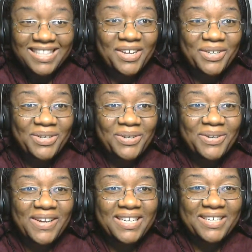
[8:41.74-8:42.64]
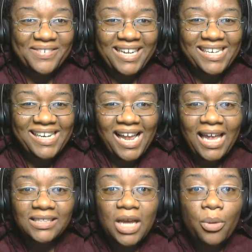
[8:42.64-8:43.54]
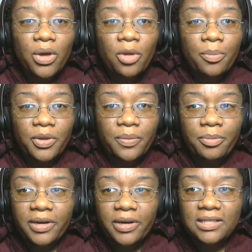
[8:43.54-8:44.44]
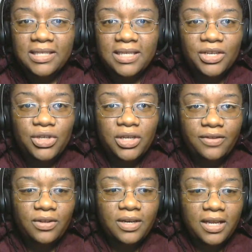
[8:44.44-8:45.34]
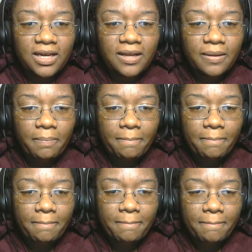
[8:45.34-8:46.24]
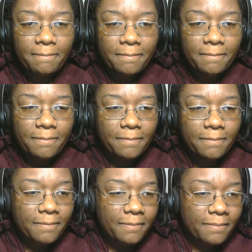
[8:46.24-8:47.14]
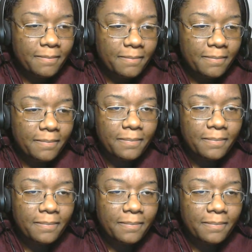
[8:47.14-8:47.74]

no, you're going to read, and I will ah. help you with pronunciation if you need okay. it. Okay. Okay, so I start.